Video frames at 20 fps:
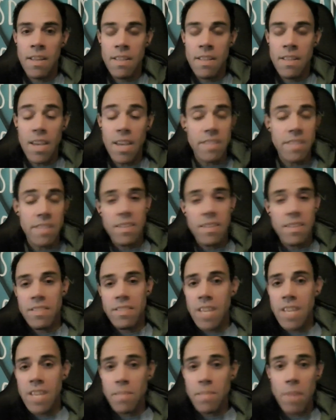Yeah, it
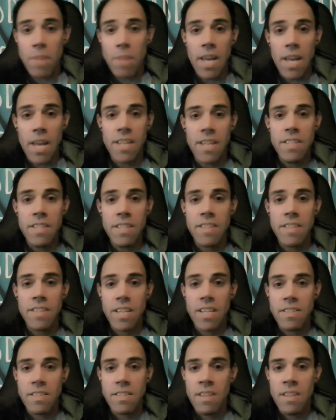takes planning. It
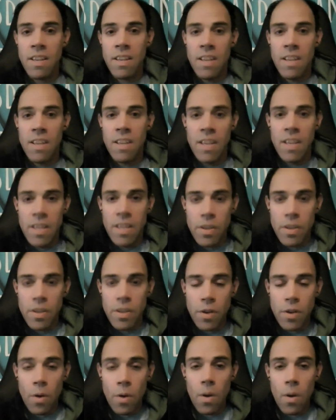takes
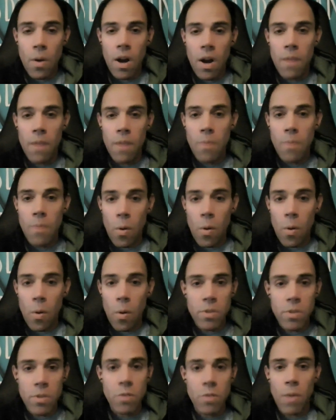knowing
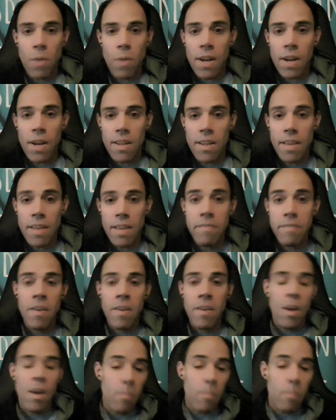what you want out of life.
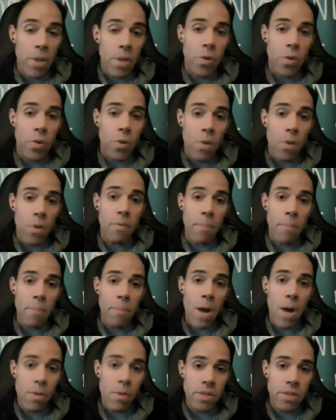But you have the
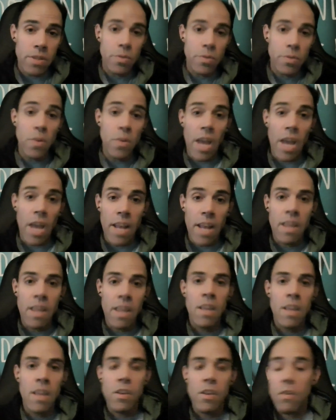power to do that.
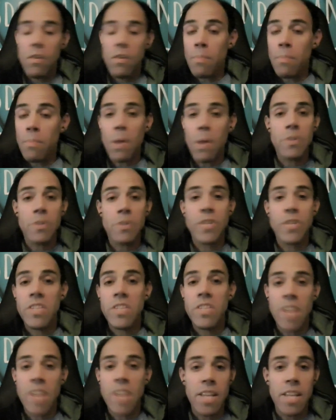You have the power to
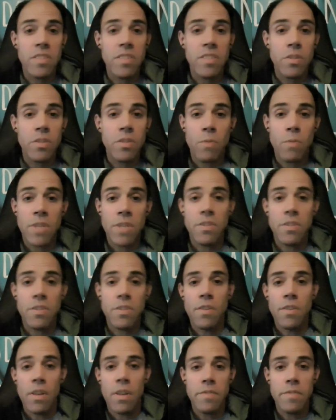change any situation in
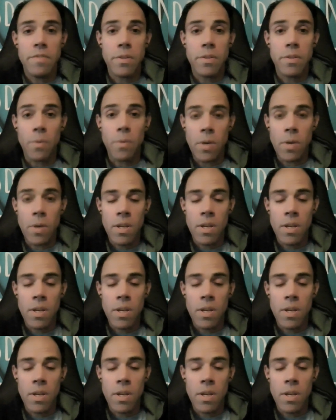your life too.